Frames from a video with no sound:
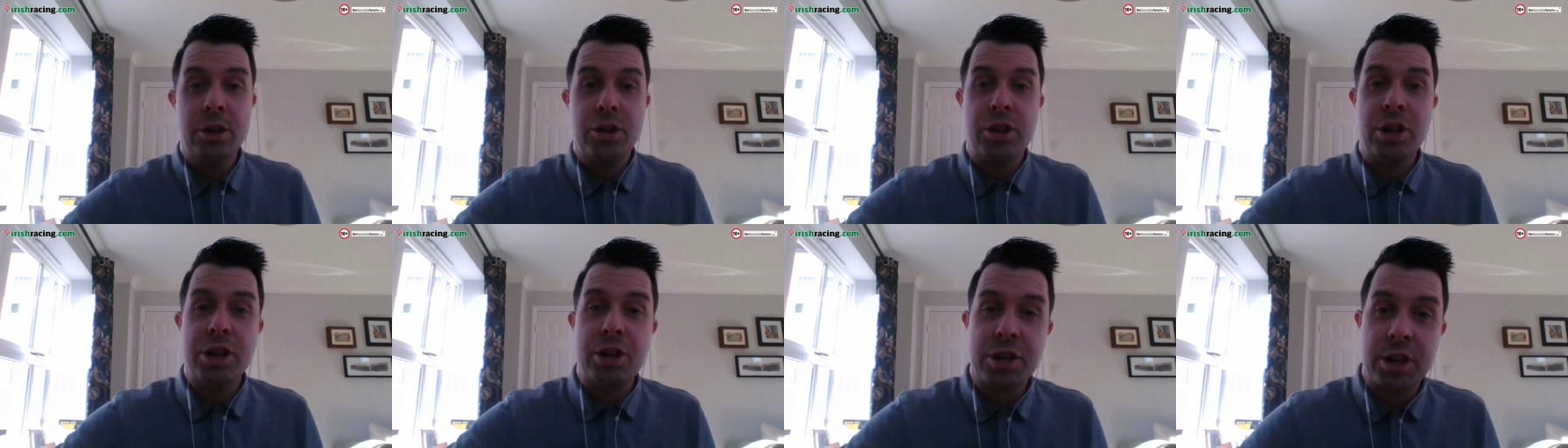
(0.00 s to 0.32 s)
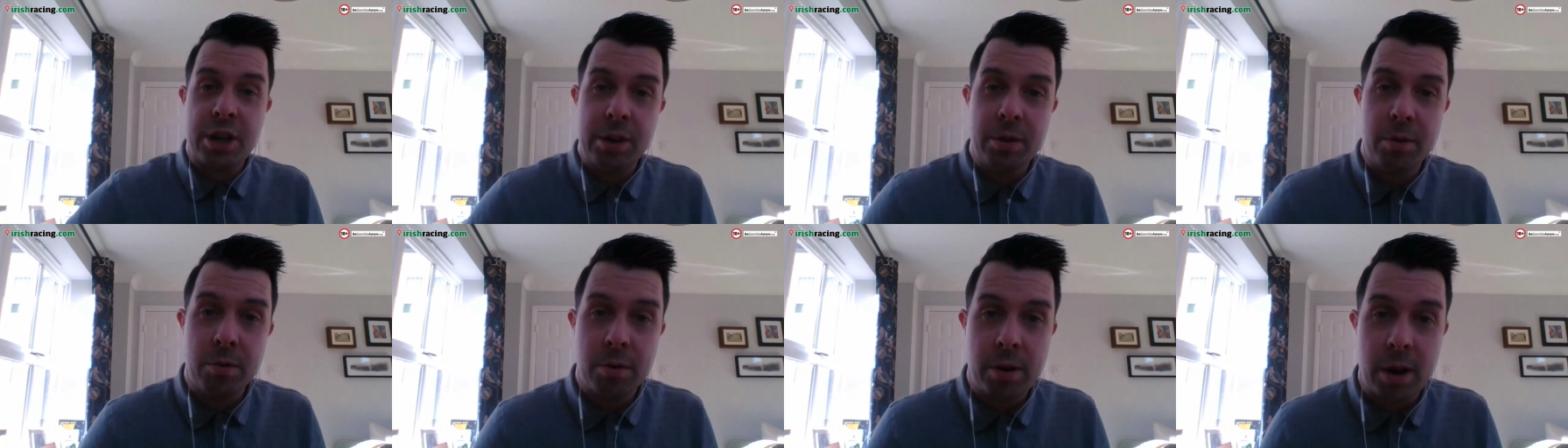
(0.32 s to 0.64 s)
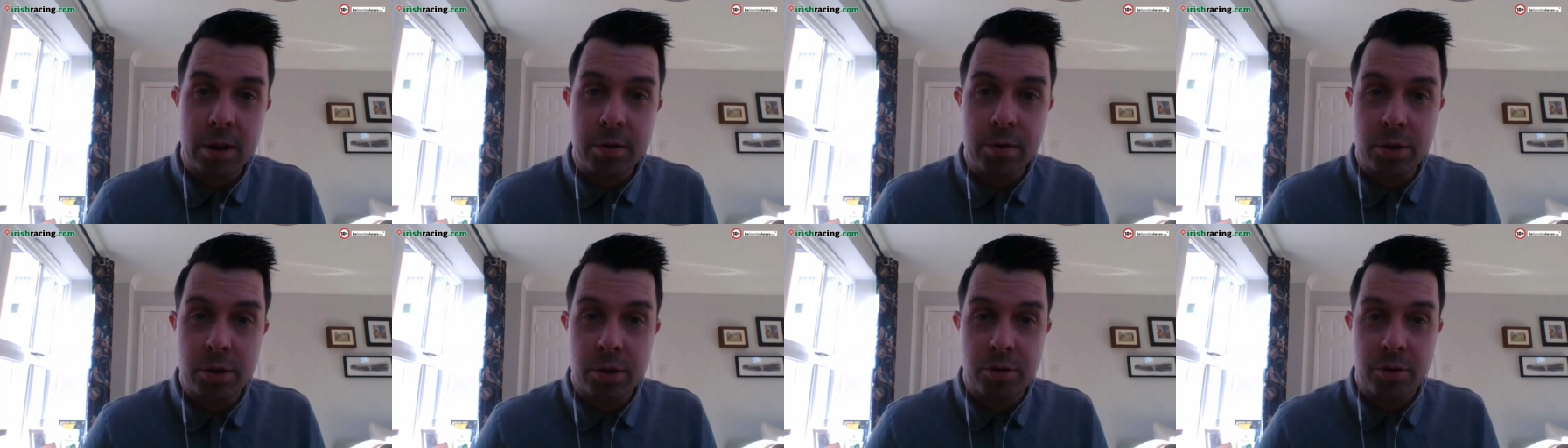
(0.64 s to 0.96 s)
Shishkin will
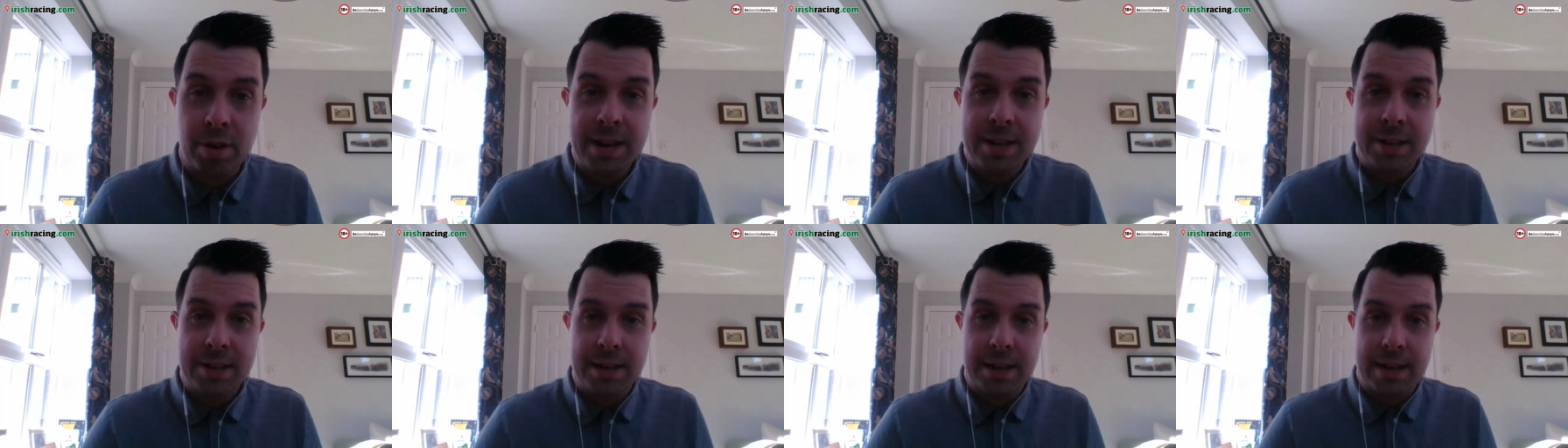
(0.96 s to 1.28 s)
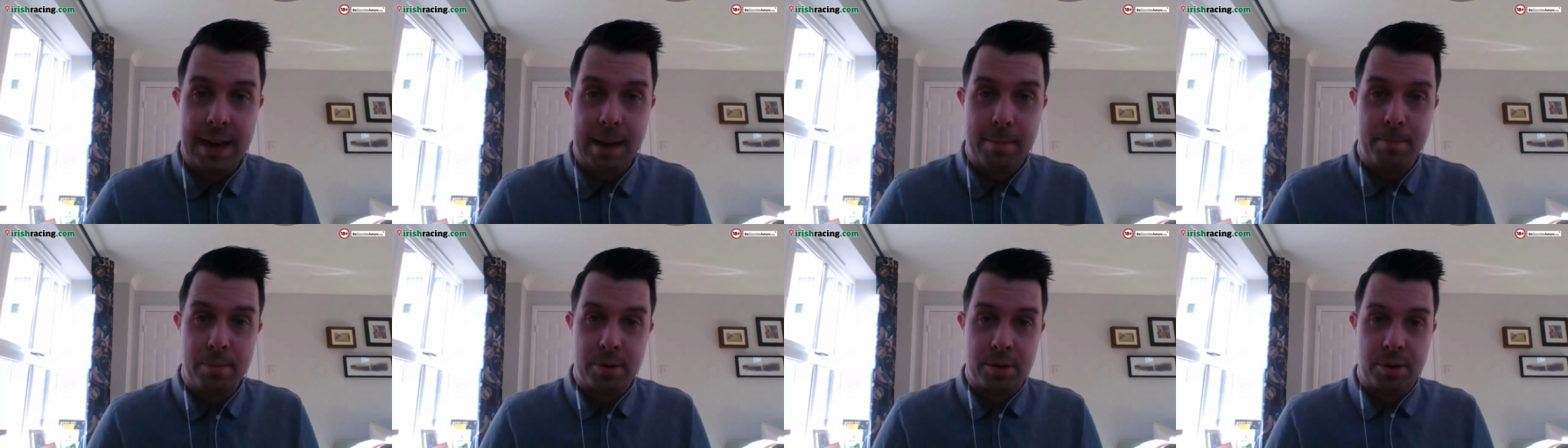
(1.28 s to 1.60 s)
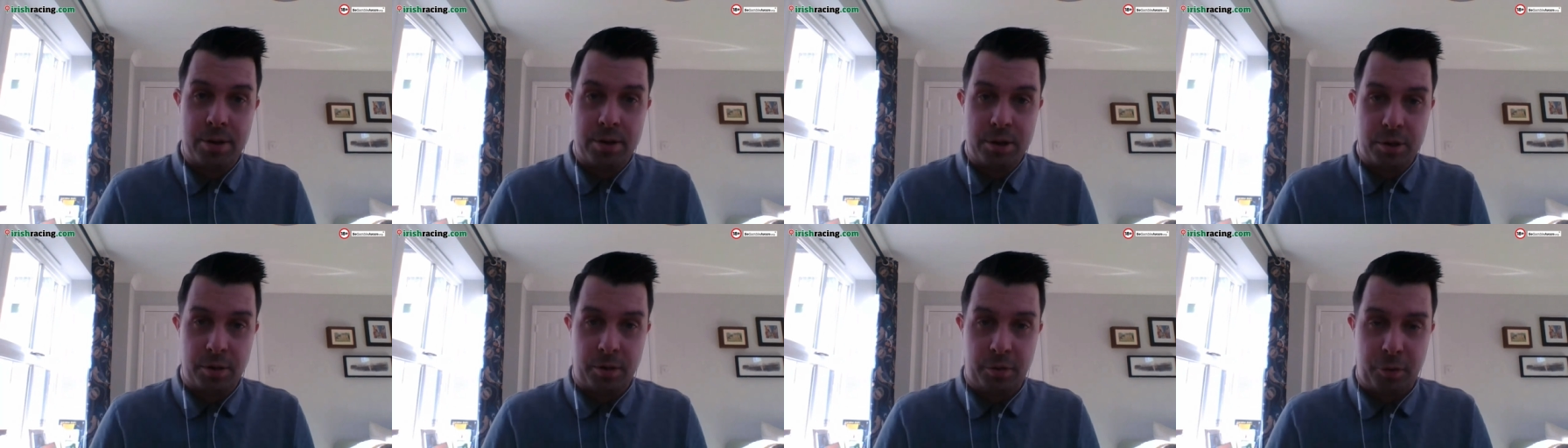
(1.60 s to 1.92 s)
go straight to
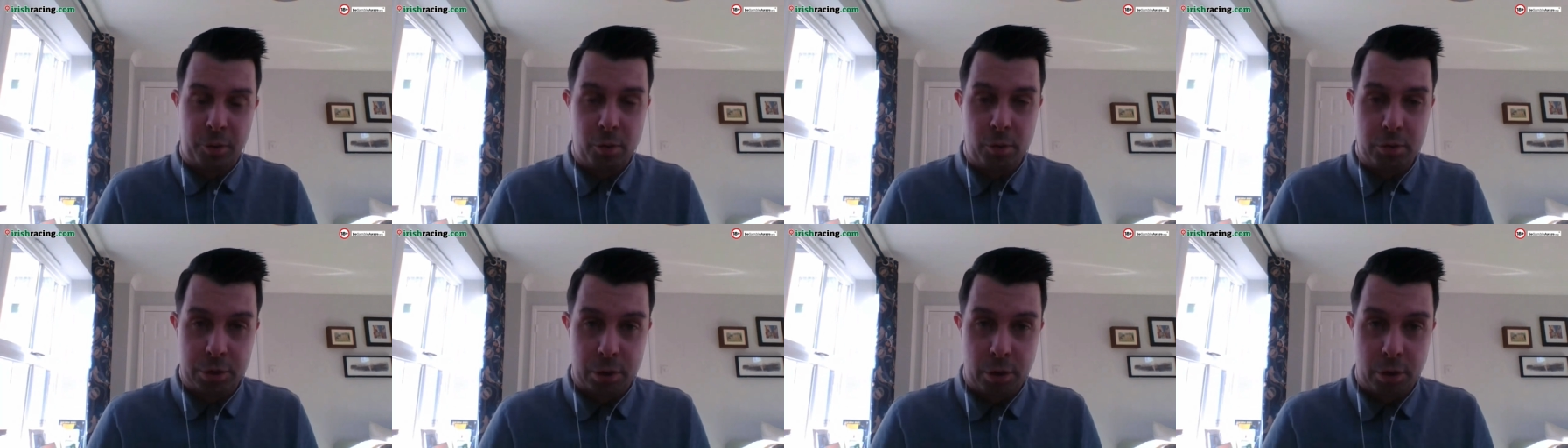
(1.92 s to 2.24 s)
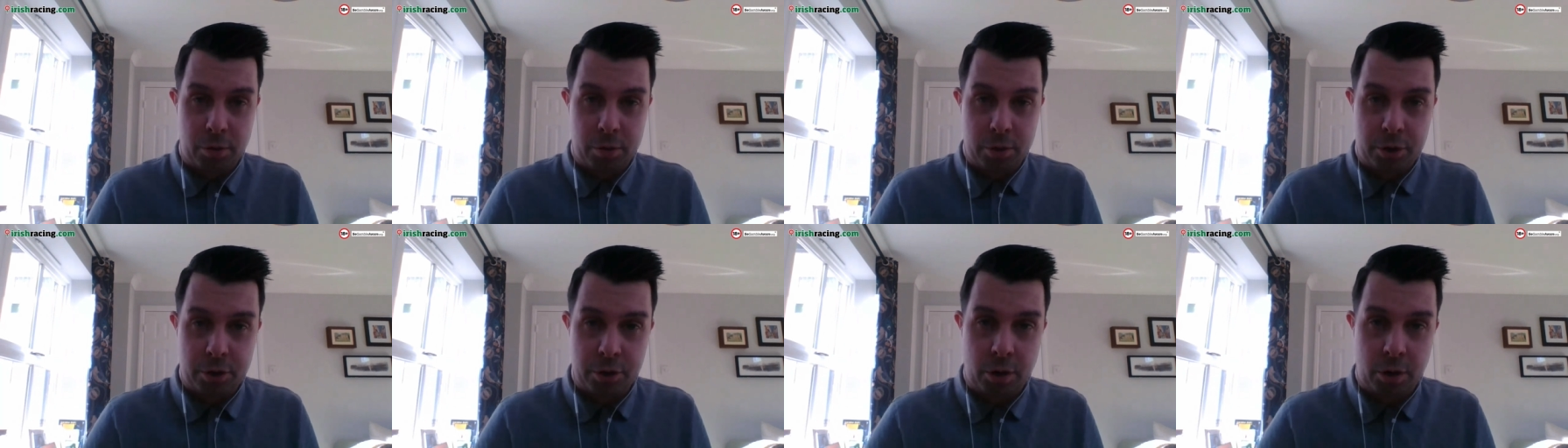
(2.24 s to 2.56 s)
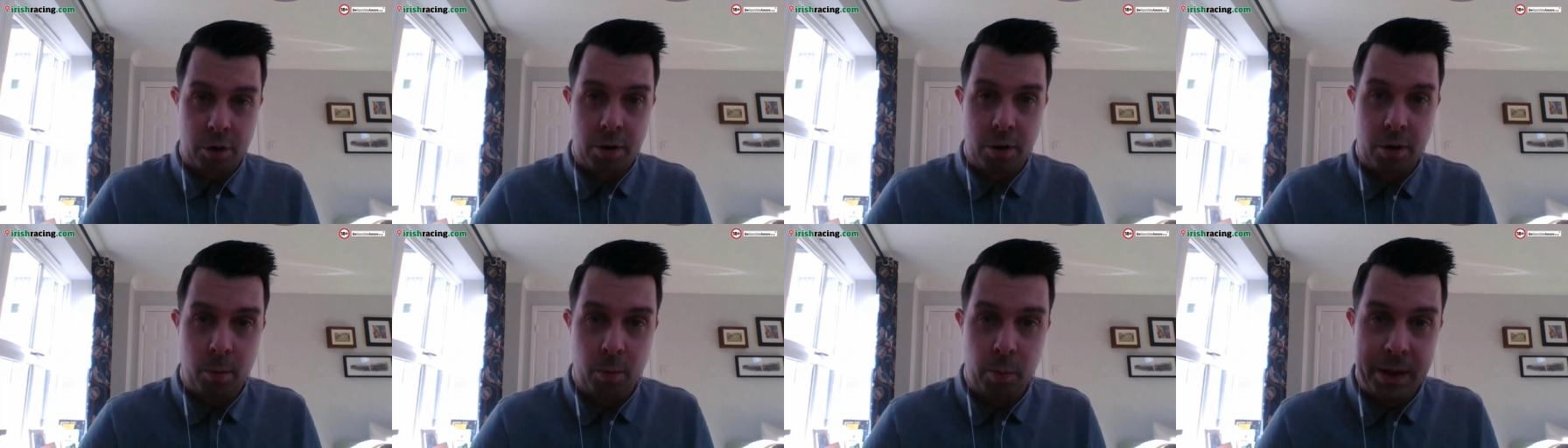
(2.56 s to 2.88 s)
Kempton as a fours on
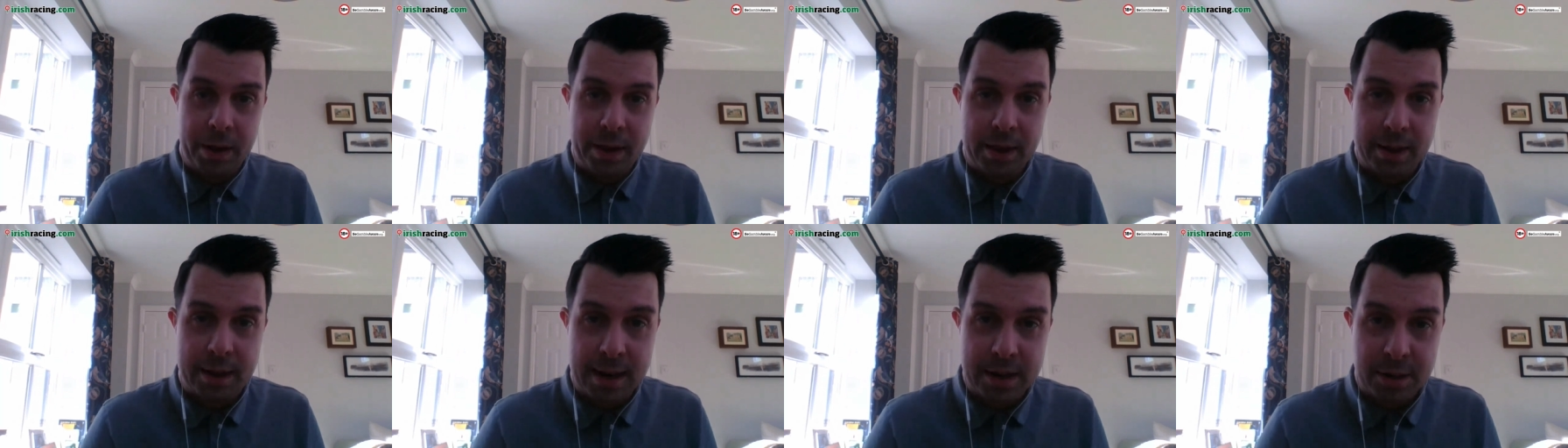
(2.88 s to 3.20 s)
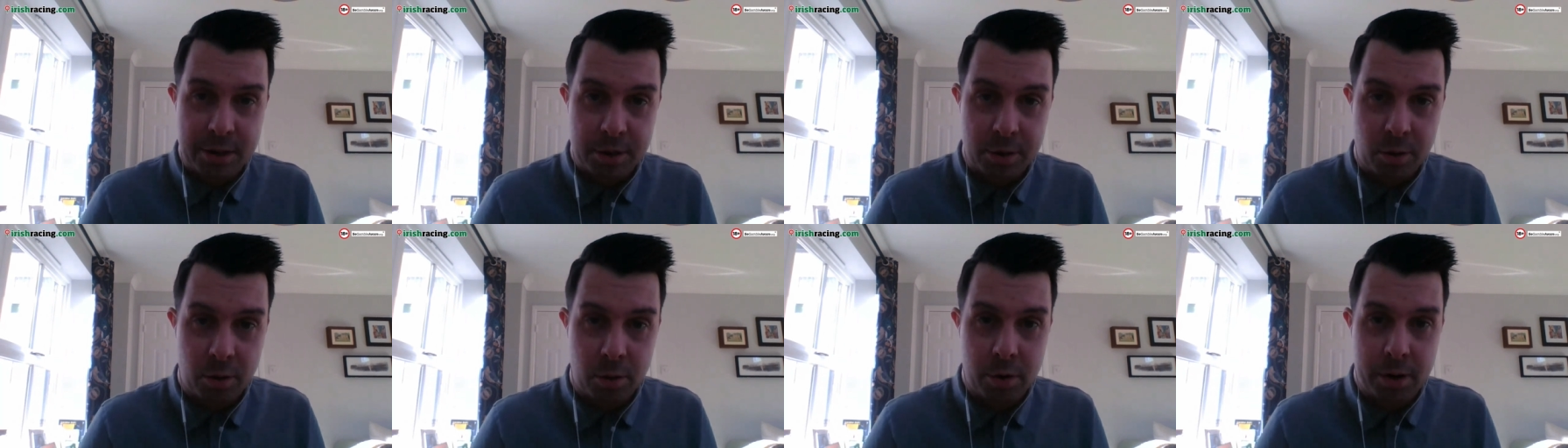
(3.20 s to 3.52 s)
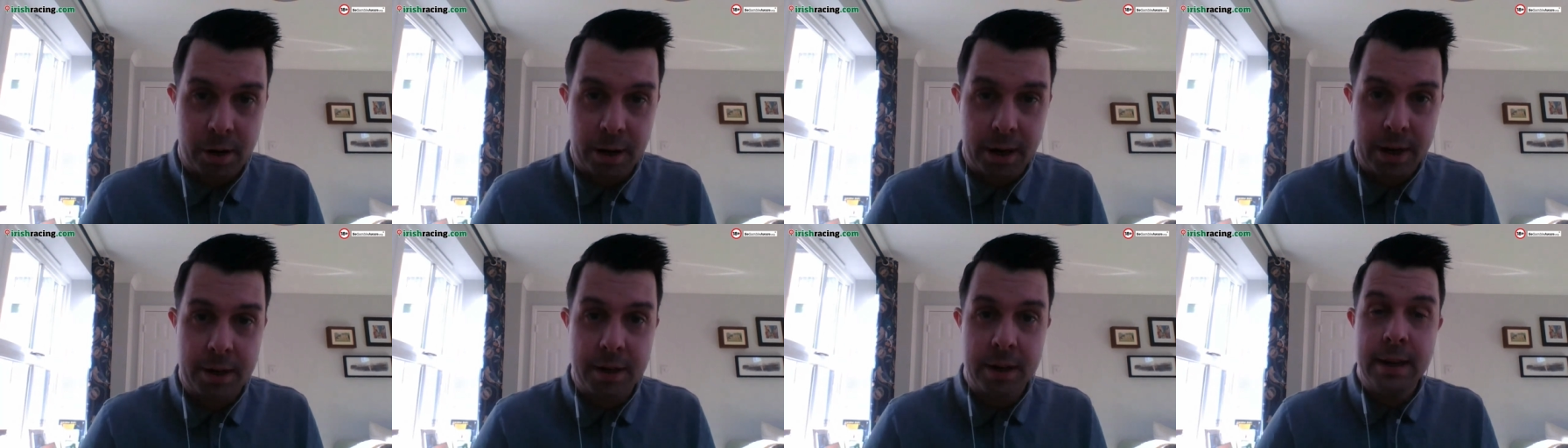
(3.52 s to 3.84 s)
shot and win the Desert
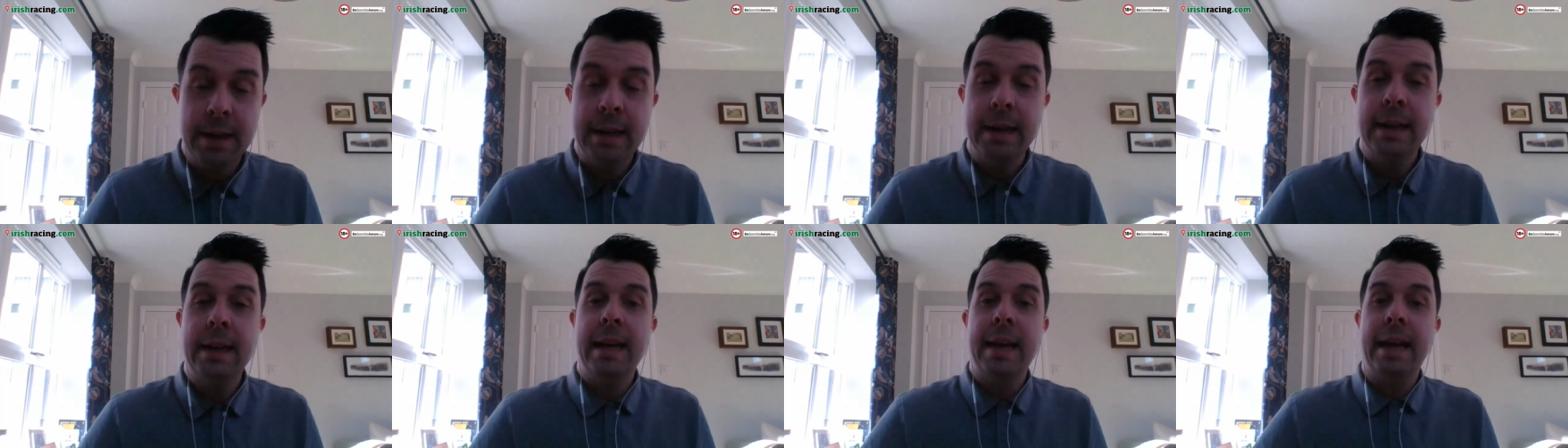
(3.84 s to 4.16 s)
Orchid.